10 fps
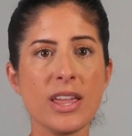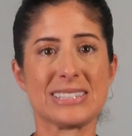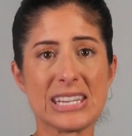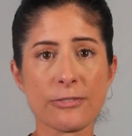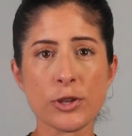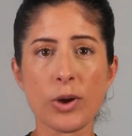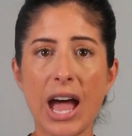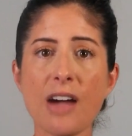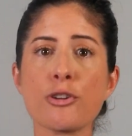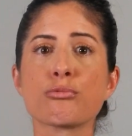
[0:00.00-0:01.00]
see if you
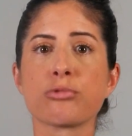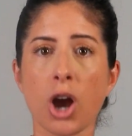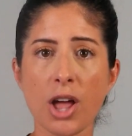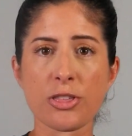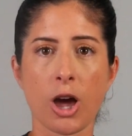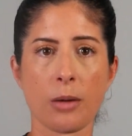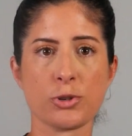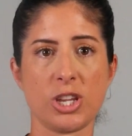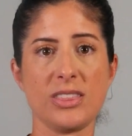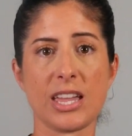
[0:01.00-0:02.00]
have a Roth
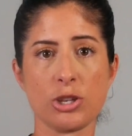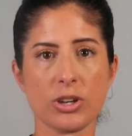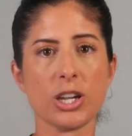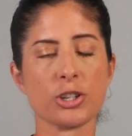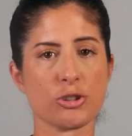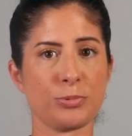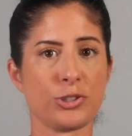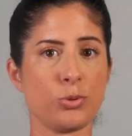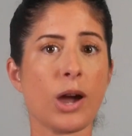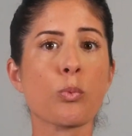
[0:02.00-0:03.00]
option that you can
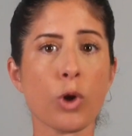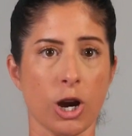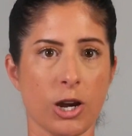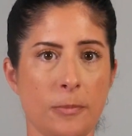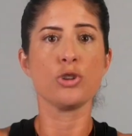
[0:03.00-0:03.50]
contribute to at work.